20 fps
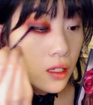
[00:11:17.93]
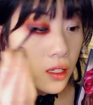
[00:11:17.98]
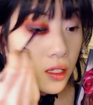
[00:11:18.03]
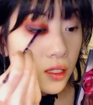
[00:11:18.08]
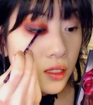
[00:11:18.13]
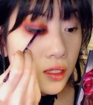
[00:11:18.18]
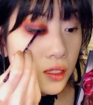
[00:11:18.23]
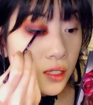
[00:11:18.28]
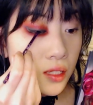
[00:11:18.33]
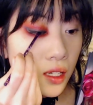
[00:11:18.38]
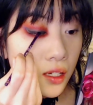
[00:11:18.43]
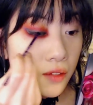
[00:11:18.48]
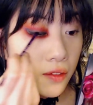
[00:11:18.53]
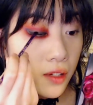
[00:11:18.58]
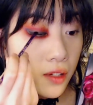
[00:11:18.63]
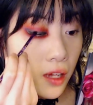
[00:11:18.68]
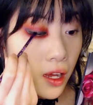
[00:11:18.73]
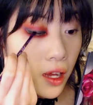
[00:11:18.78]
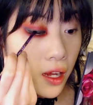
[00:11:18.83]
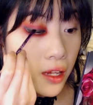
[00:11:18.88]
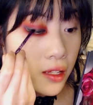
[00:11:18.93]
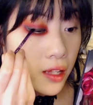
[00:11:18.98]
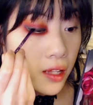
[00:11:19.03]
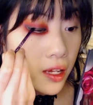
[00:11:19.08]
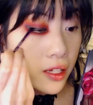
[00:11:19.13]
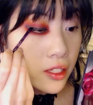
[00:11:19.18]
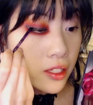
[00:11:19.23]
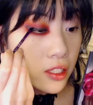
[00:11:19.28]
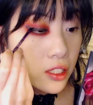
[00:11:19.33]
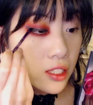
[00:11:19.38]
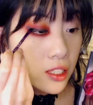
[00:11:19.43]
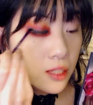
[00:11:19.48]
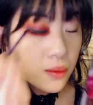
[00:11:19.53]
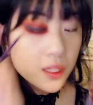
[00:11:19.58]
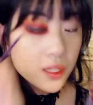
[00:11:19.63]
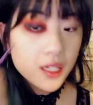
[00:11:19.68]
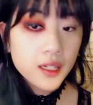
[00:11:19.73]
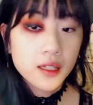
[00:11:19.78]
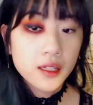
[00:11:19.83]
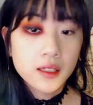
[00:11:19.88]
instead of an eyeliner, just
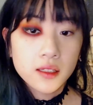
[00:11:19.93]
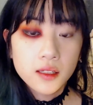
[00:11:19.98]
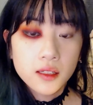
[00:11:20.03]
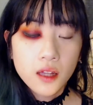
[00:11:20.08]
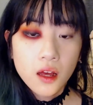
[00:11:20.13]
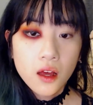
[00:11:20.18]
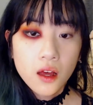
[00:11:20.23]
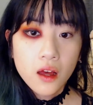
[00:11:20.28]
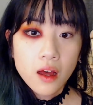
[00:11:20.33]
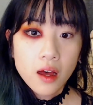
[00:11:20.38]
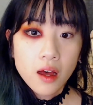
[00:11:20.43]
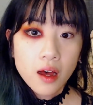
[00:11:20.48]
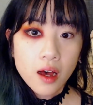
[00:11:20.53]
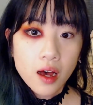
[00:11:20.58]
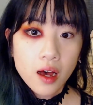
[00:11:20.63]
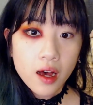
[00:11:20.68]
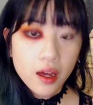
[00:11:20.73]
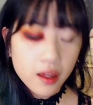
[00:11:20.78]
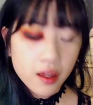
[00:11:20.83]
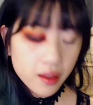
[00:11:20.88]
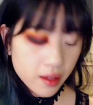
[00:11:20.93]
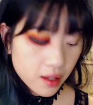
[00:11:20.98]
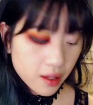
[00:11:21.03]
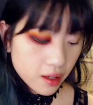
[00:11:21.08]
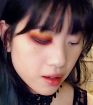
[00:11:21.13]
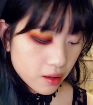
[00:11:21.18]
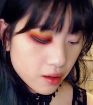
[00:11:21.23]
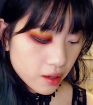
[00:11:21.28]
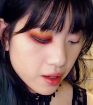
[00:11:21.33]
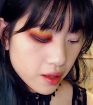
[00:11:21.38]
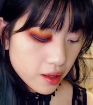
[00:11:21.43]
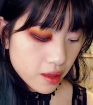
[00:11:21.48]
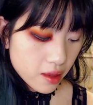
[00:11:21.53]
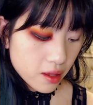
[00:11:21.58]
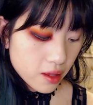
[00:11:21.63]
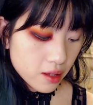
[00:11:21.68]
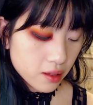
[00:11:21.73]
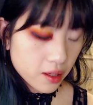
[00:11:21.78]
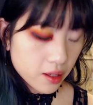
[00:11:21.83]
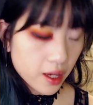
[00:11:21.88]
because I think
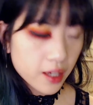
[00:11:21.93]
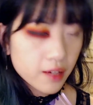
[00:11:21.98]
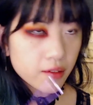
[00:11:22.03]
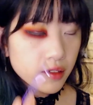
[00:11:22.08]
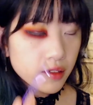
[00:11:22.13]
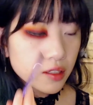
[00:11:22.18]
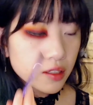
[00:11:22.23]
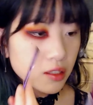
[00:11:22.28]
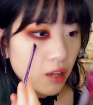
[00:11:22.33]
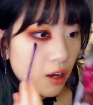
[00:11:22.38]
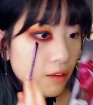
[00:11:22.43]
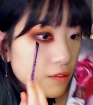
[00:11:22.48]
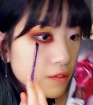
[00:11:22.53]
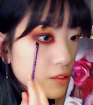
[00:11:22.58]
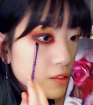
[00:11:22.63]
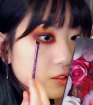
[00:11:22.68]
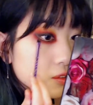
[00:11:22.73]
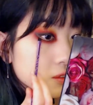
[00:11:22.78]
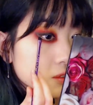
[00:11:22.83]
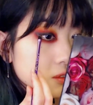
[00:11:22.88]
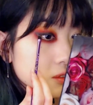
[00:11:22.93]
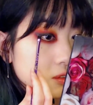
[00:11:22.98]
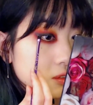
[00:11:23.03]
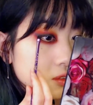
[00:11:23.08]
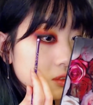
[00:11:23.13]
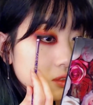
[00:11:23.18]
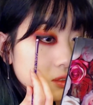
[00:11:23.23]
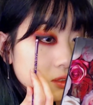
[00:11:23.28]
the kind of softer